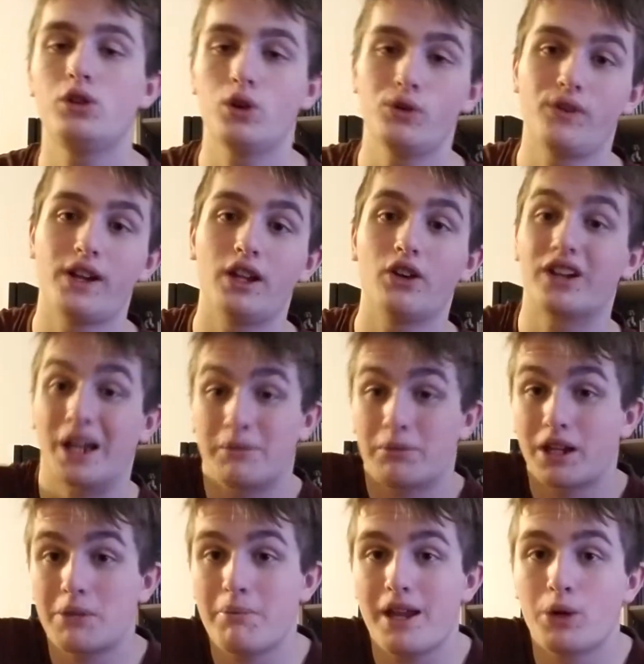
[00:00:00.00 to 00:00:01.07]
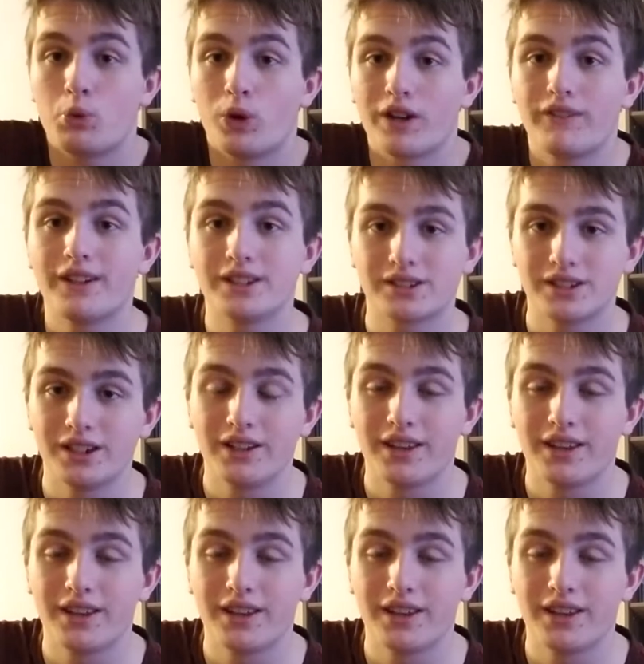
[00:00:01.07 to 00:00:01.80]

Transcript: U video, I'm gonna make one eventually.